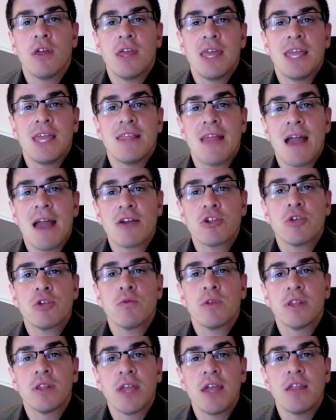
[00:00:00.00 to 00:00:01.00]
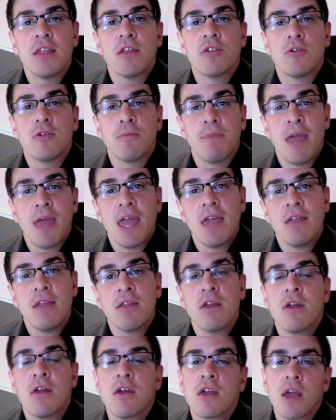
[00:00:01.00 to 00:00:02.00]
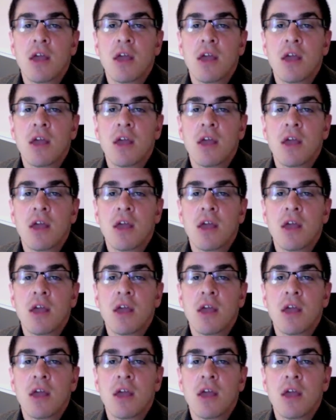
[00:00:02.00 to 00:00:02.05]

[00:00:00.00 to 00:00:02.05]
it's actually related to pain